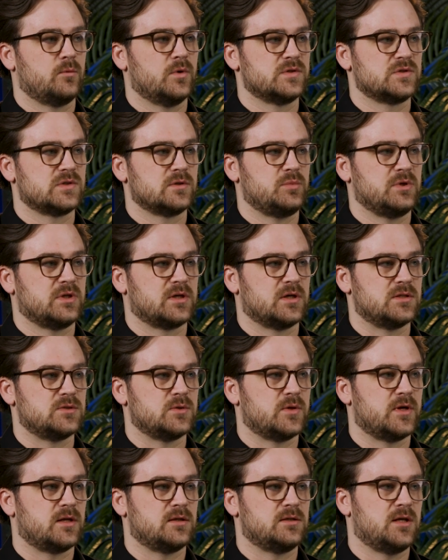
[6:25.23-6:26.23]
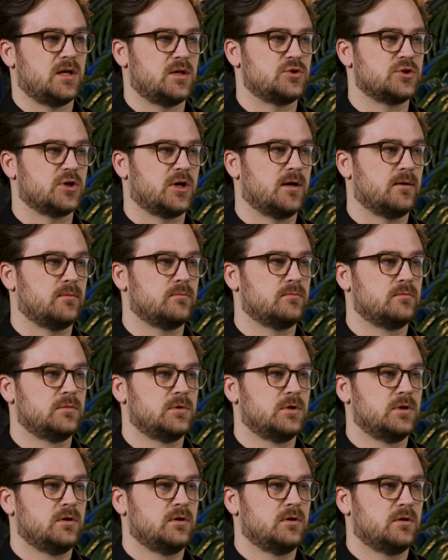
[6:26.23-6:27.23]
Was it because you had a day job
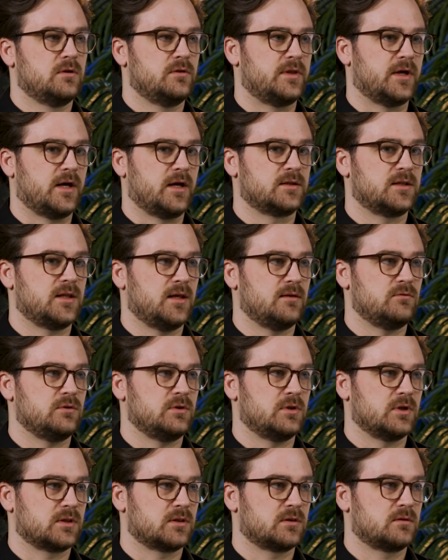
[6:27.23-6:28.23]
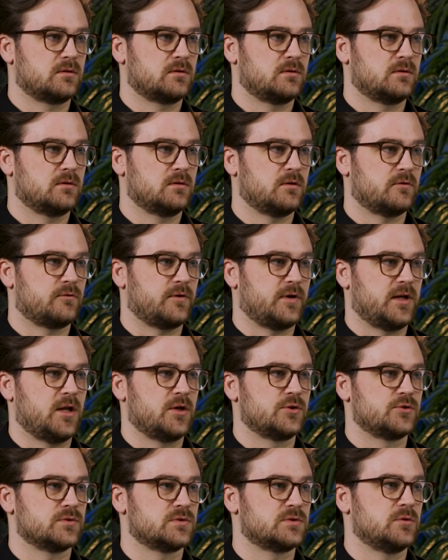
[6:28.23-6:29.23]
that gave you like the
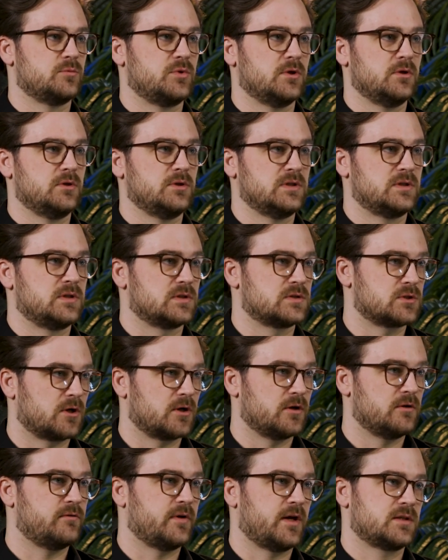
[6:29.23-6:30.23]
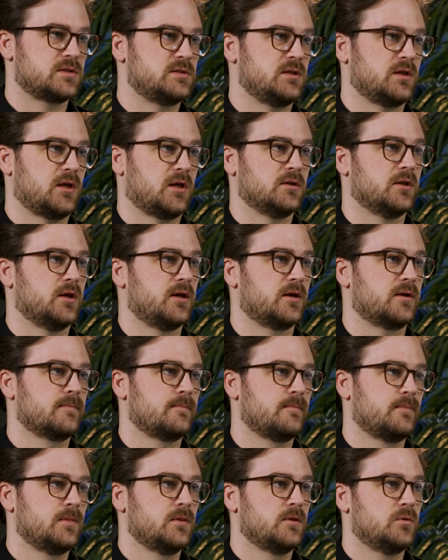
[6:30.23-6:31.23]
financial stability to start investing in like
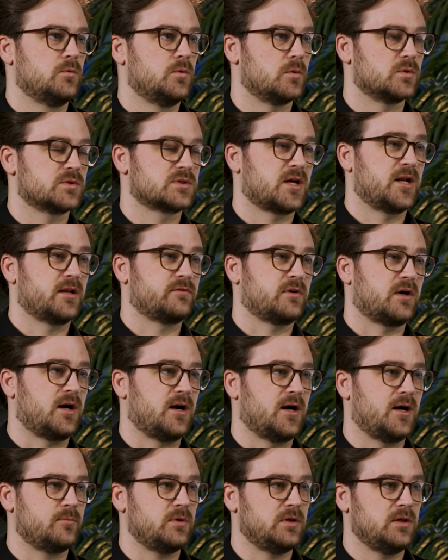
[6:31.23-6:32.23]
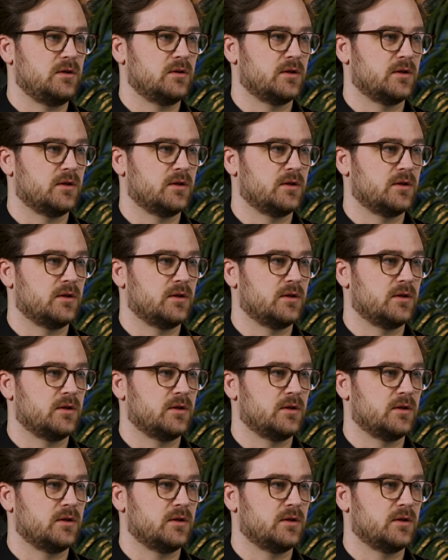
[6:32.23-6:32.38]
what was kind of a hobby?